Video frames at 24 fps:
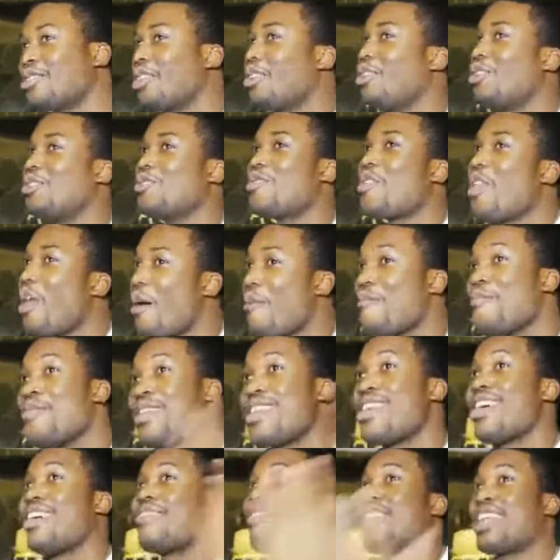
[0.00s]
No, not
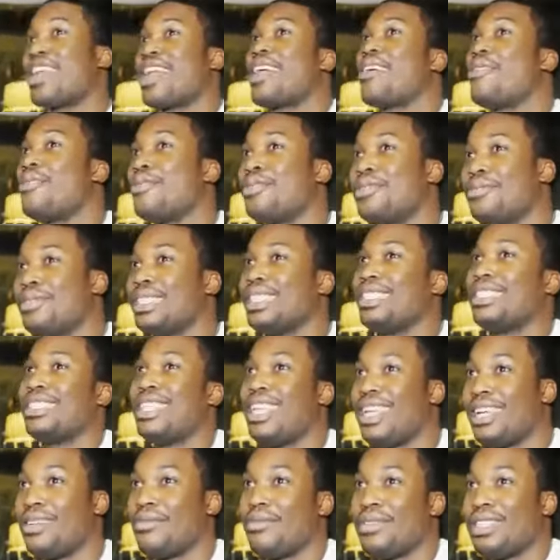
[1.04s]
me. I think it was a
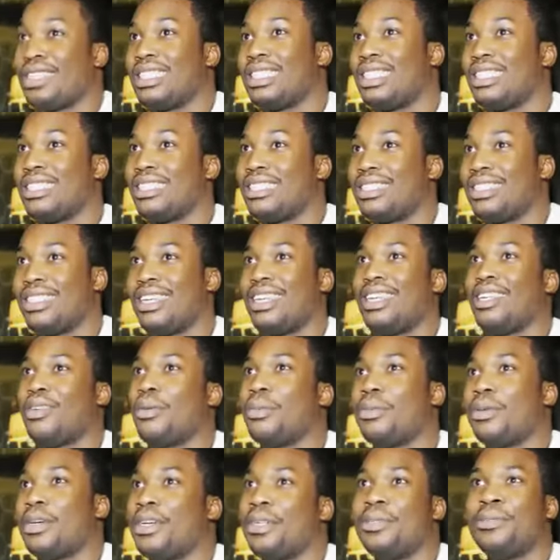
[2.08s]
mistake,
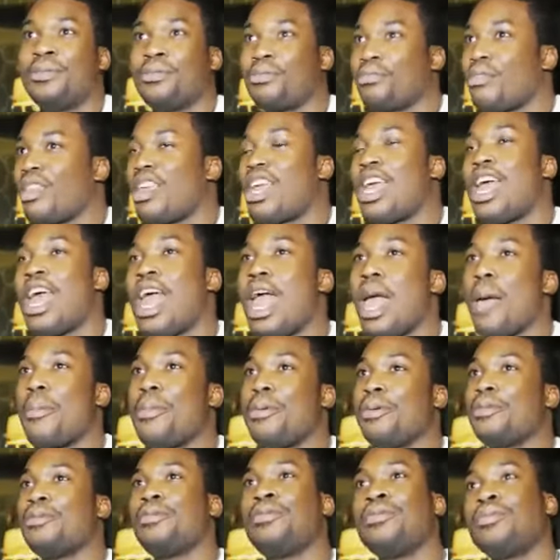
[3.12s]
misunderstanding, but that
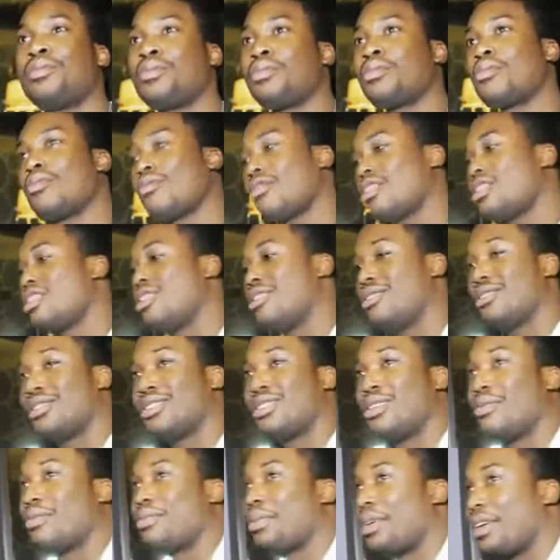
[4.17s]
happened.
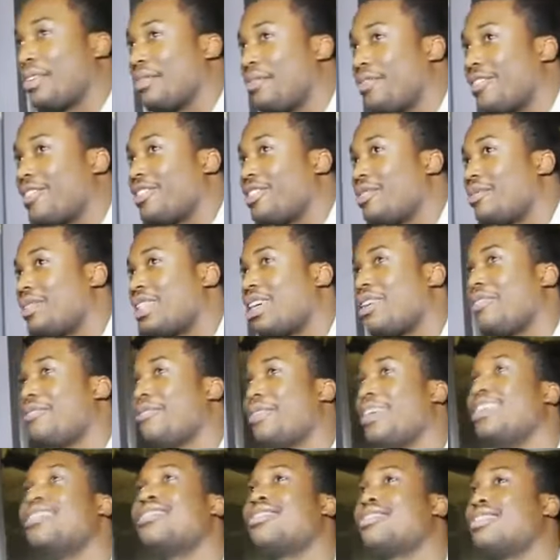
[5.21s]
Donald Trump probably feel some type
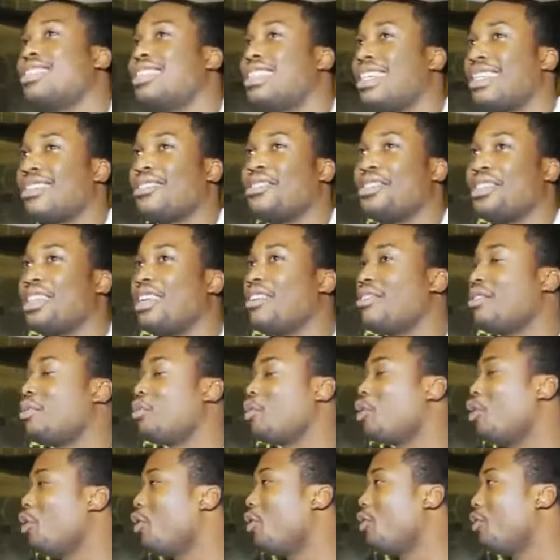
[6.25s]
of way, so it ain't gonna never
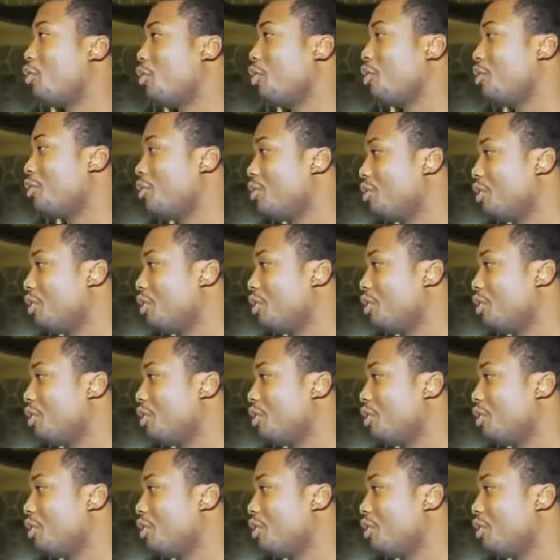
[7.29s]
be over.